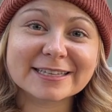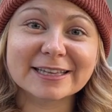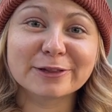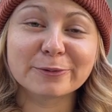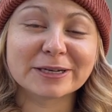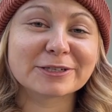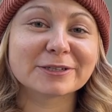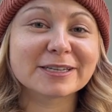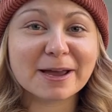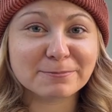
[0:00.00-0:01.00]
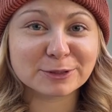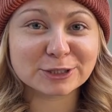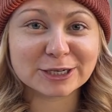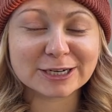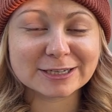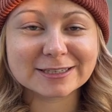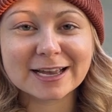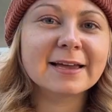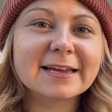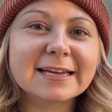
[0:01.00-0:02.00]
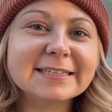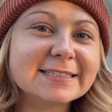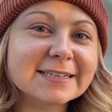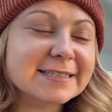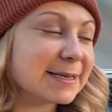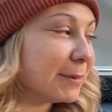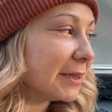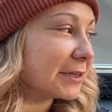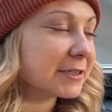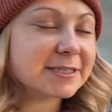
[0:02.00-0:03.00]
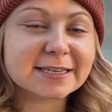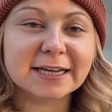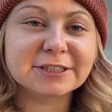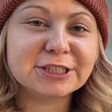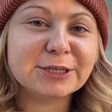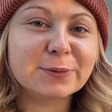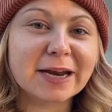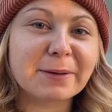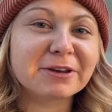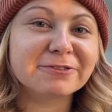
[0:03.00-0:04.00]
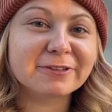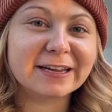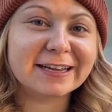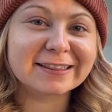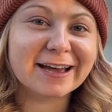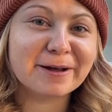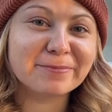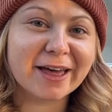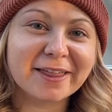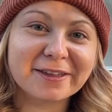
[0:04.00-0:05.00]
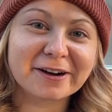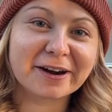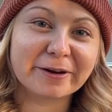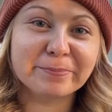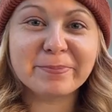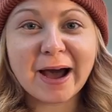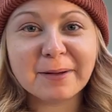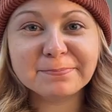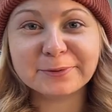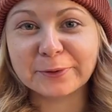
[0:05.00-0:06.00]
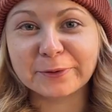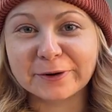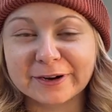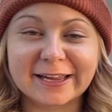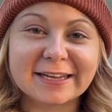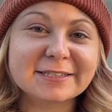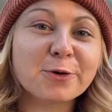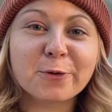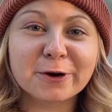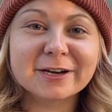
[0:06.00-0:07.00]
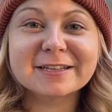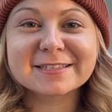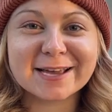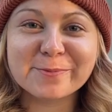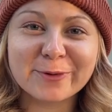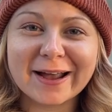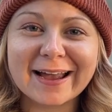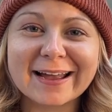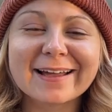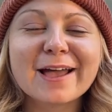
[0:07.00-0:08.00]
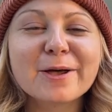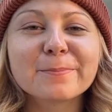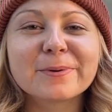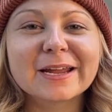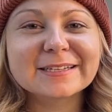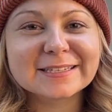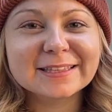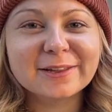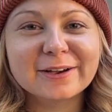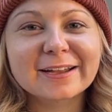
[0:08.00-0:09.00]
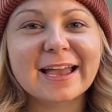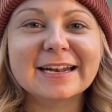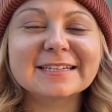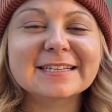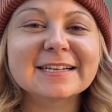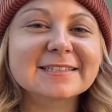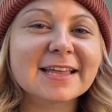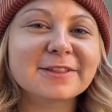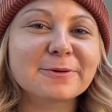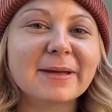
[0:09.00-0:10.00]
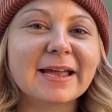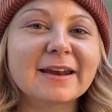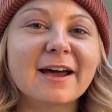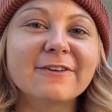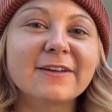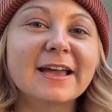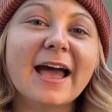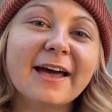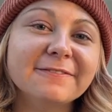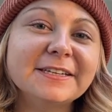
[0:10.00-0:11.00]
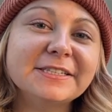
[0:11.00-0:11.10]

in the winter temperatures. It does seem a little sketchy when I'm inflating them that they're gonna pop or get torn in some way, but I did look and it says that they're made of a heavy